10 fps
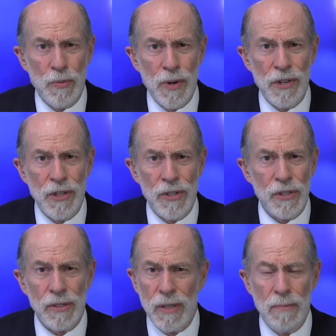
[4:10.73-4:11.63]
which
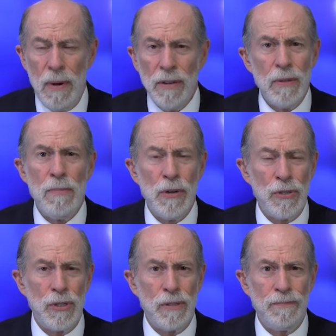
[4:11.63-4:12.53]
is among the
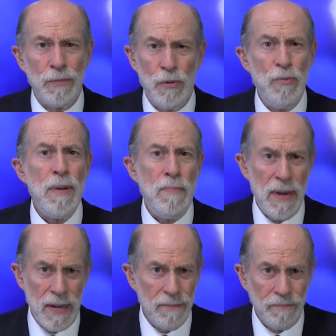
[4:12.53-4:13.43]
most
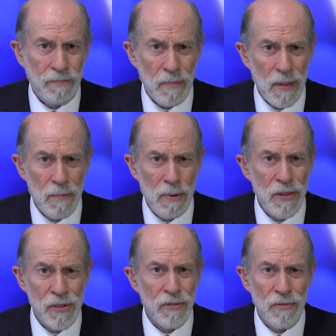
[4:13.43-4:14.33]
gripping
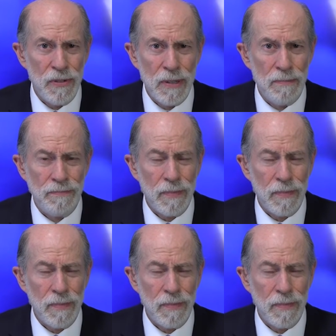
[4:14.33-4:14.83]
piece of